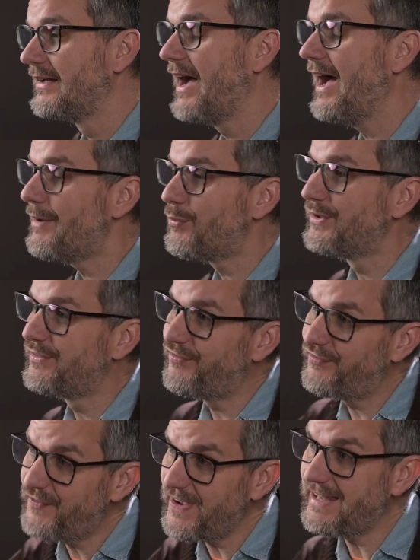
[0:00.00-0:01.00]
God was
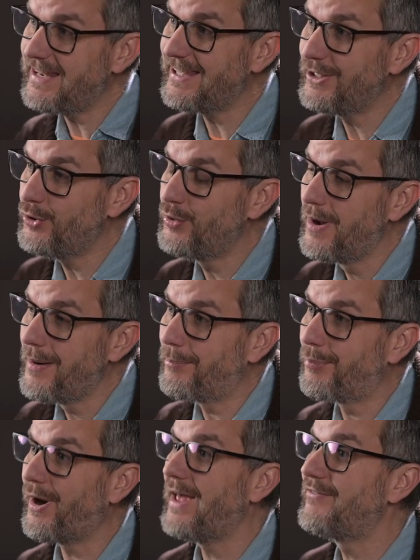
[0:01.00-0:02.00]
feeding you
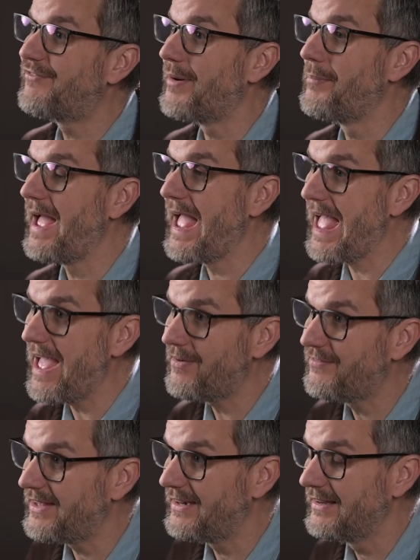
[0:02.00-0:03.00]
bread from
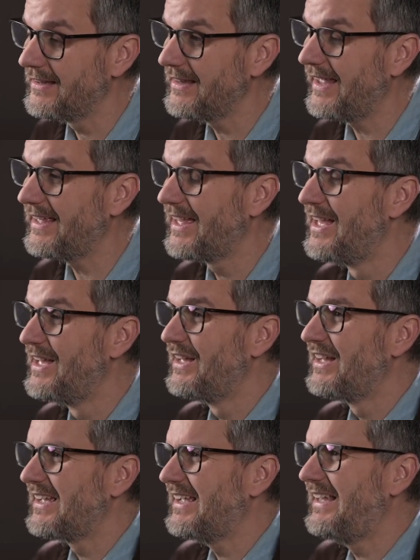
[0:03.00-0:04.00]
heaven. Like,
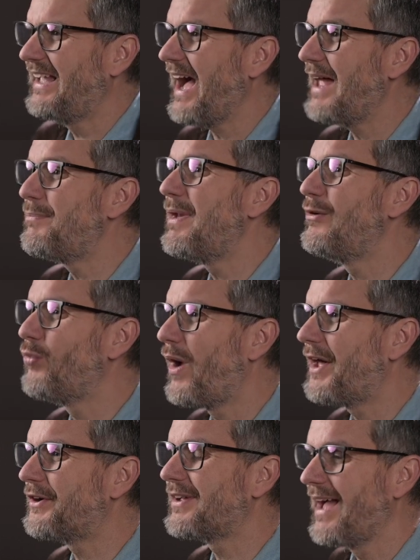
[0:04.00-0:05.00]
God made
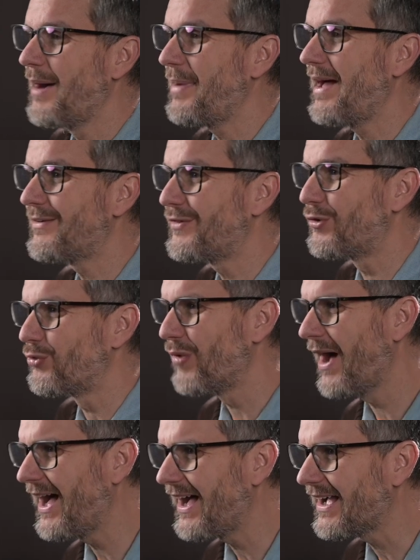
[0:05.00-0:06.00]
water come out of a
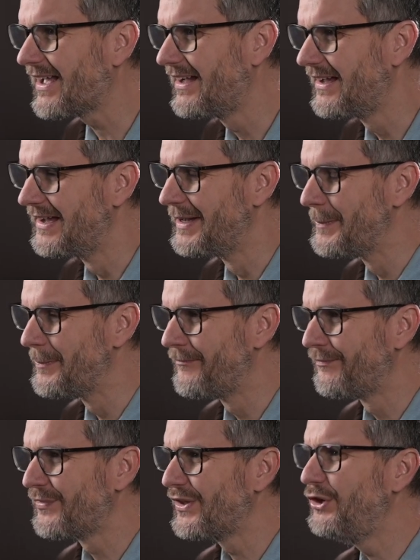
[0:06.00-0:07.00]
rock.
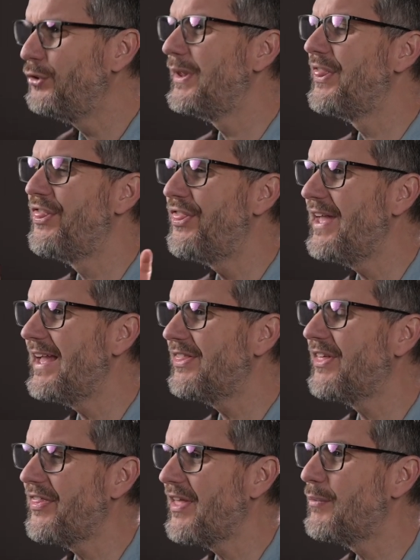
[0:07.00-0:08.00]
You would think
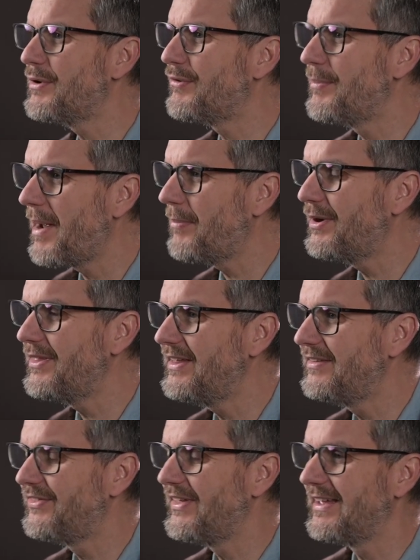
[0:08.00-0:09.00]
that they would remember
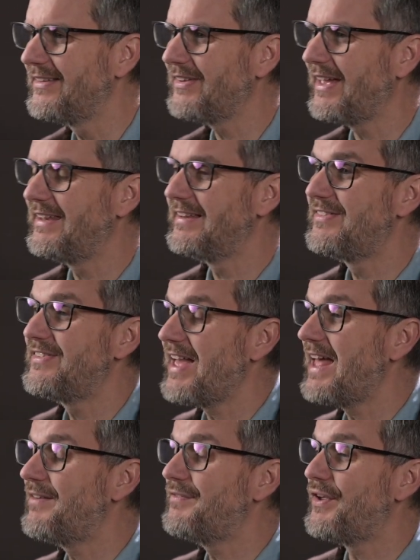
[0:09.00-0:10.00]
these things, and
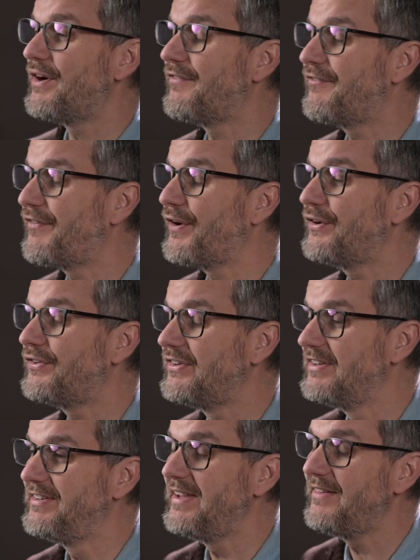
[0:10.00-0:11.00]
instead of their
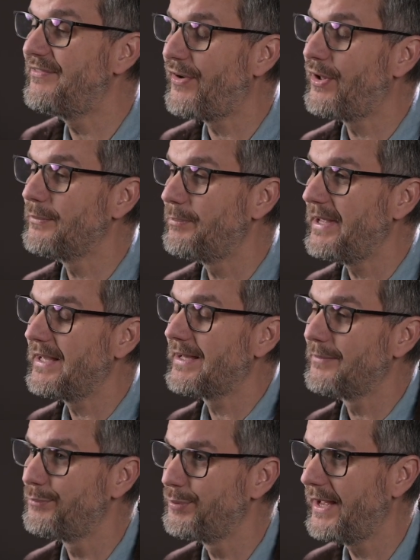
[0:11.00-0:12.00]
first default being
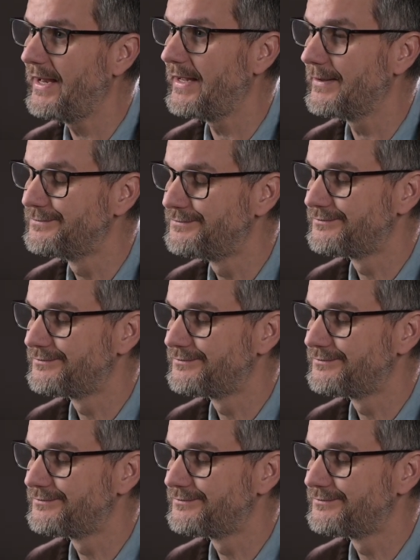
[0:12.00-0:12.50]
complaining,